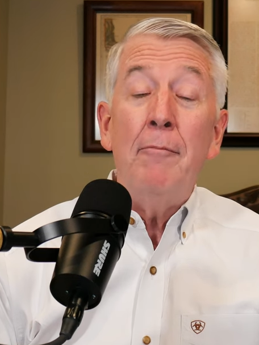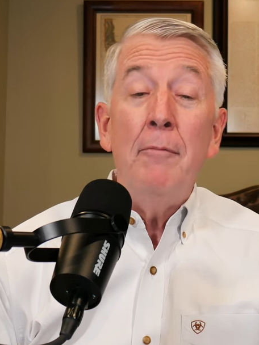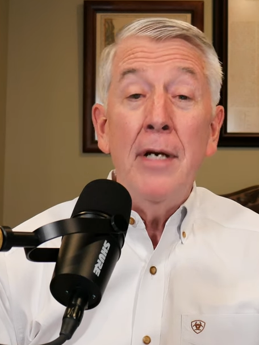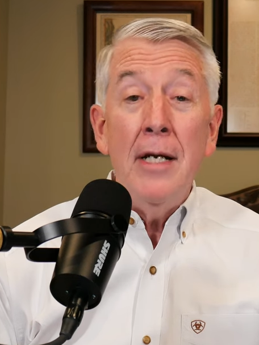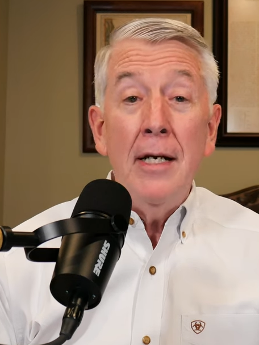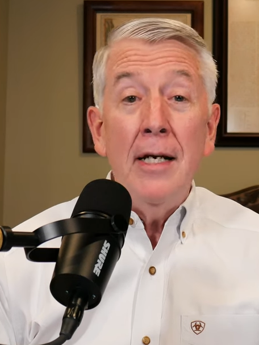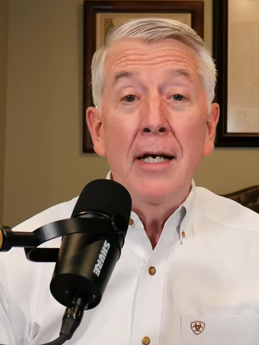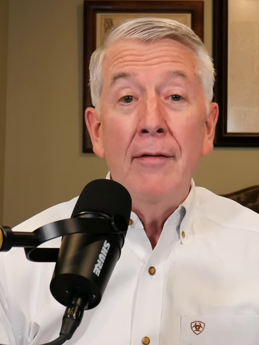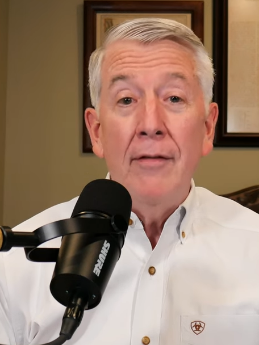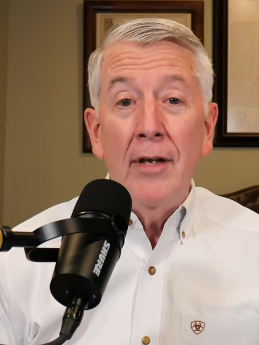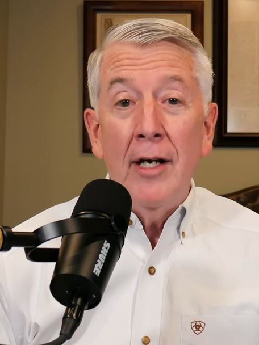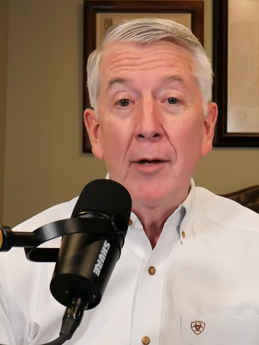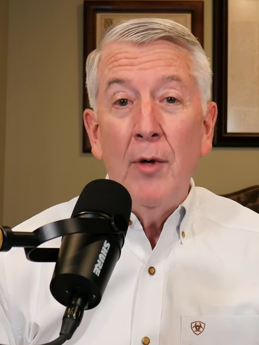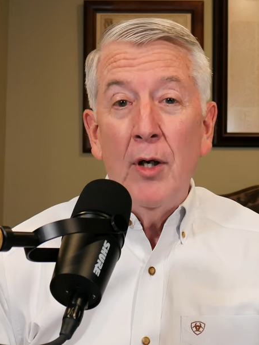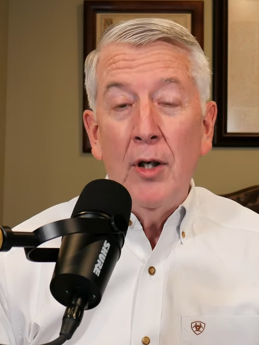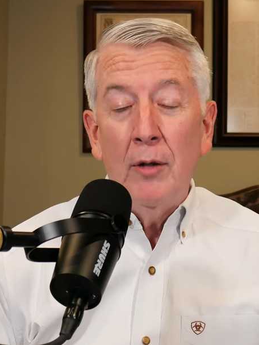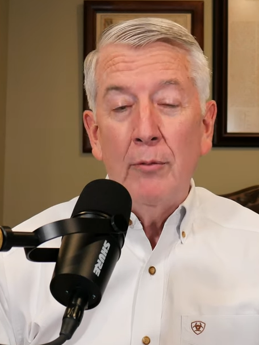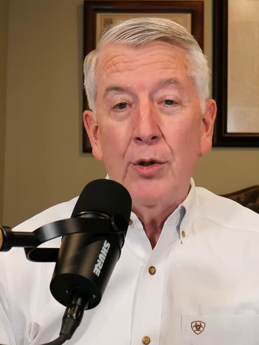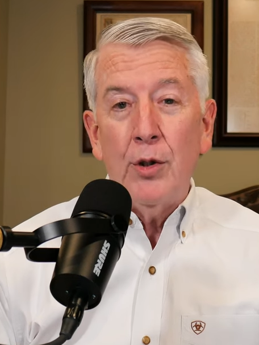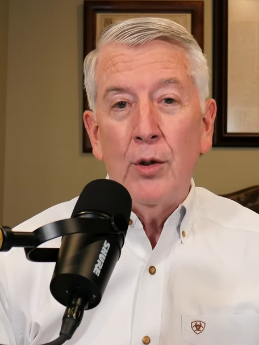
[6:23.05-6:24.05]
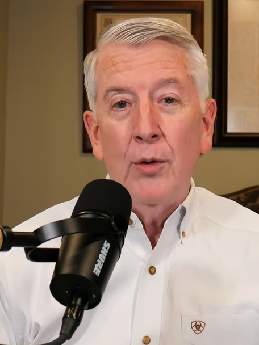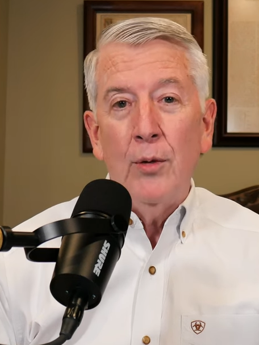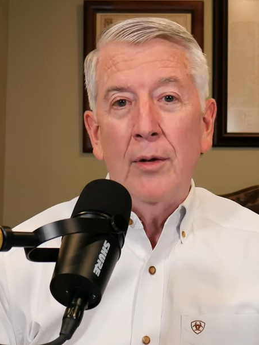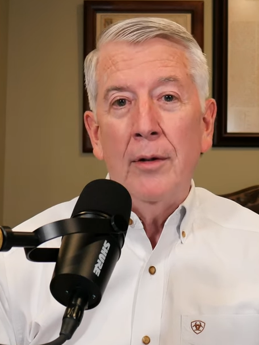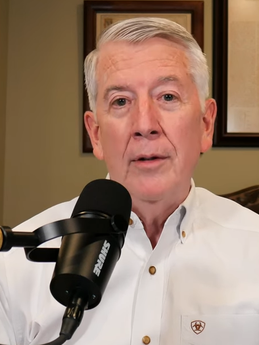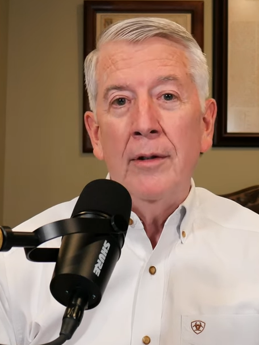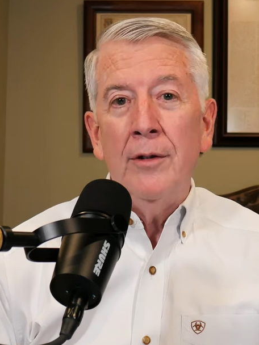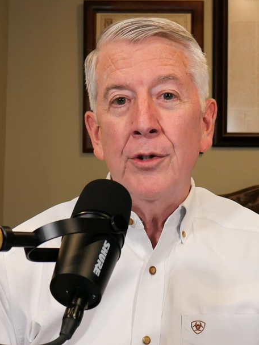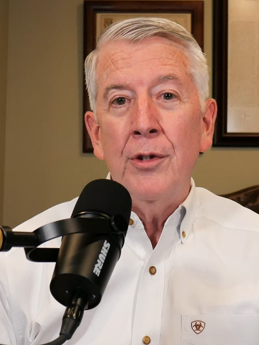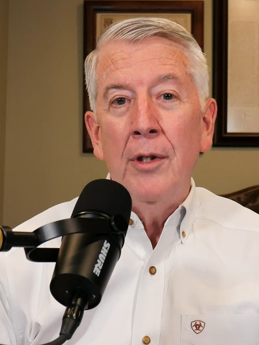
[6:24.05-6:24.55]
many of them
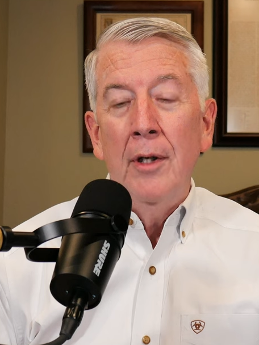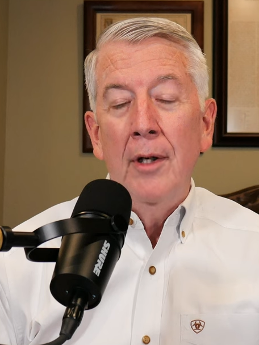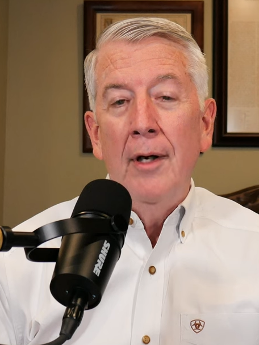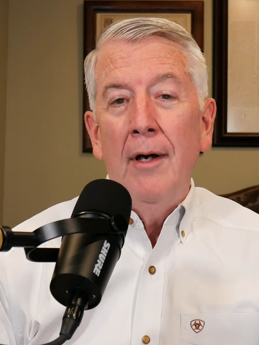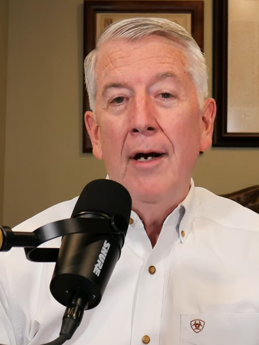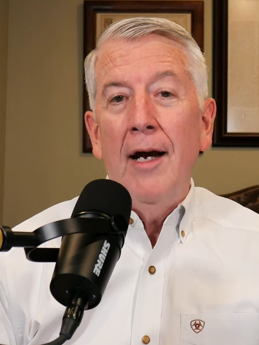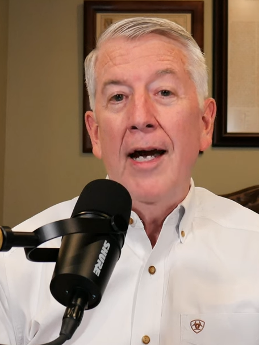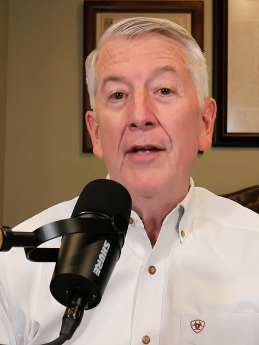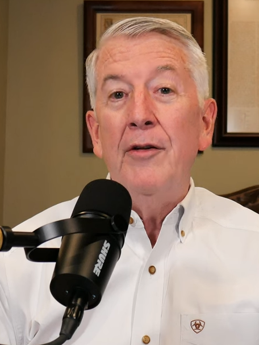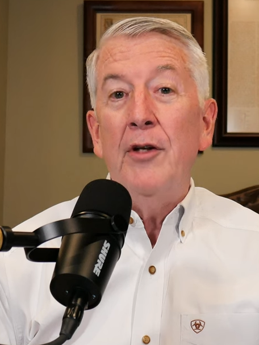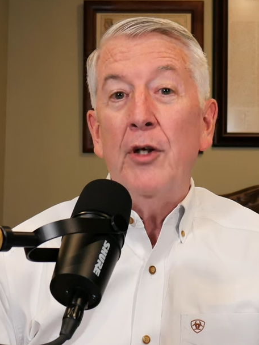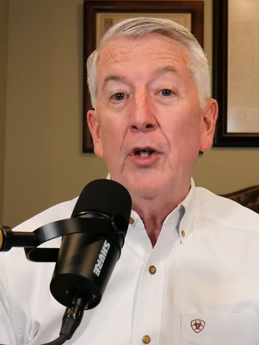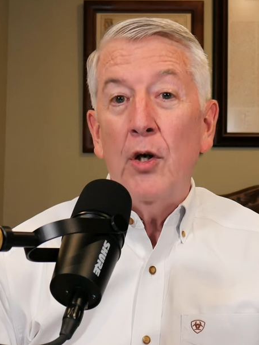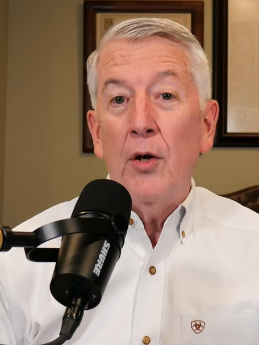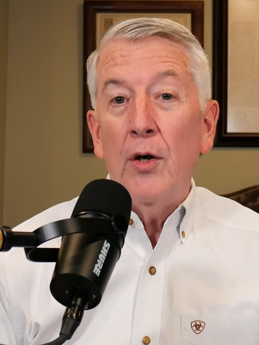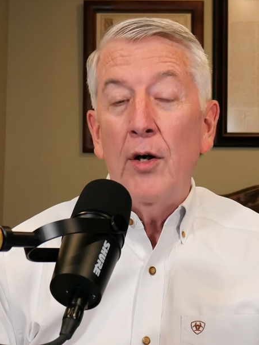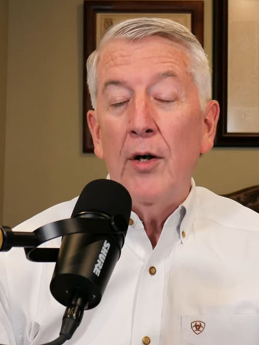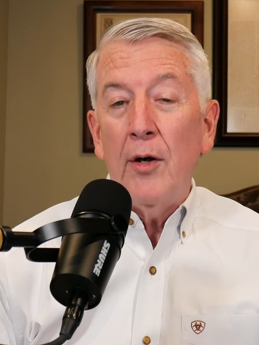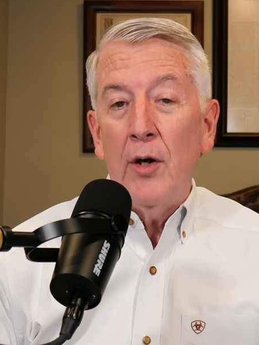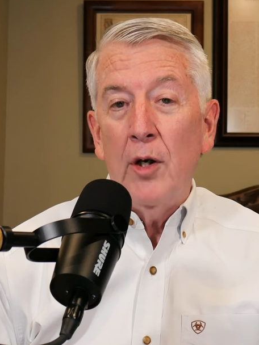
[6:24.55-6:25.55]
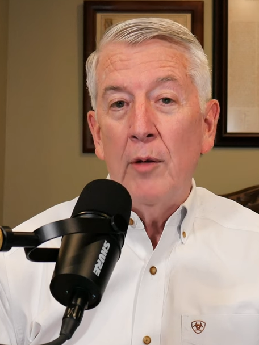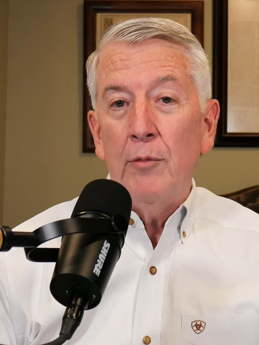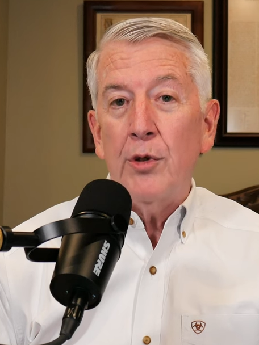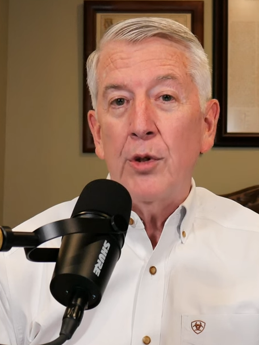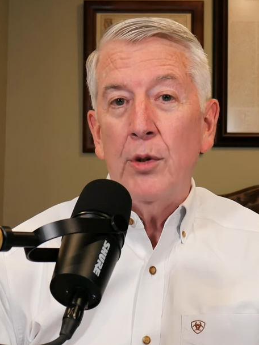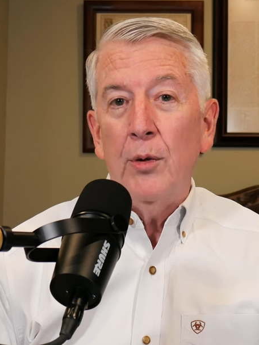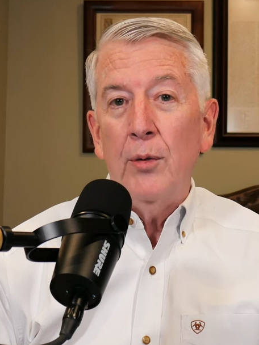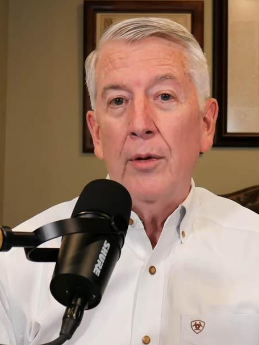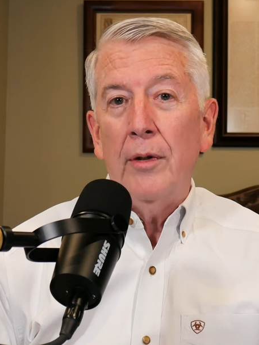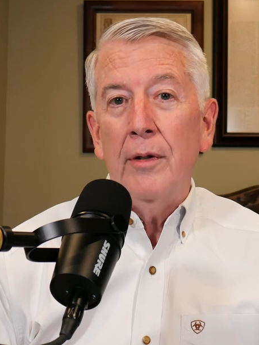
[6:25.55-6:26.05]
homeschoolers, and the current
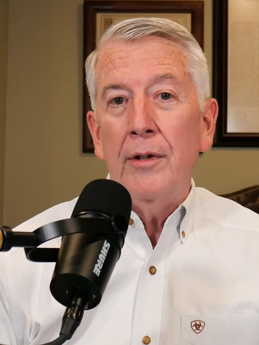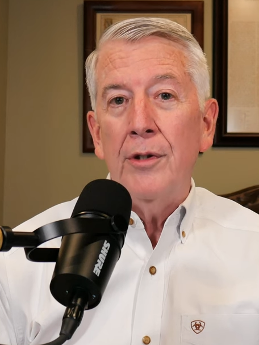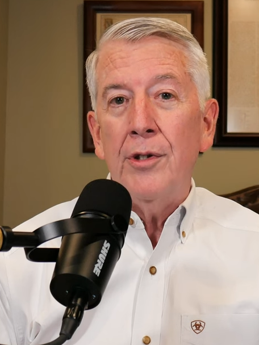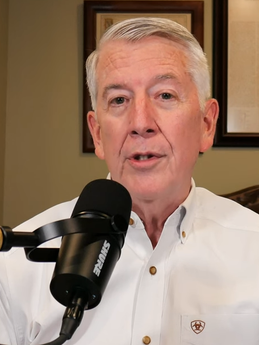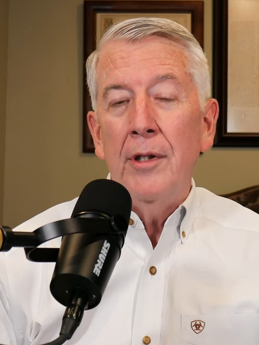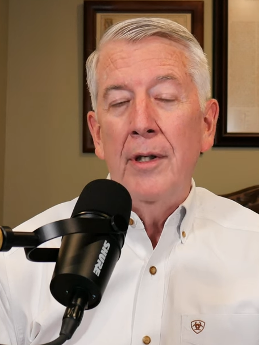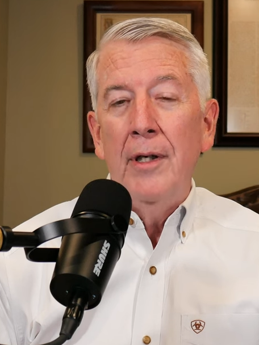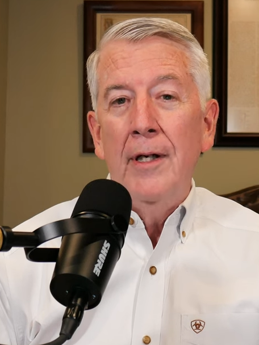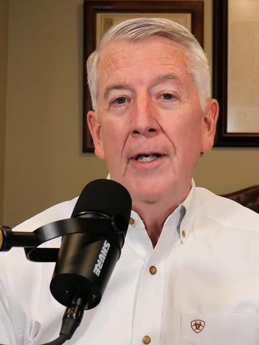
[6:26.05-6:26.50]
homeschoolers.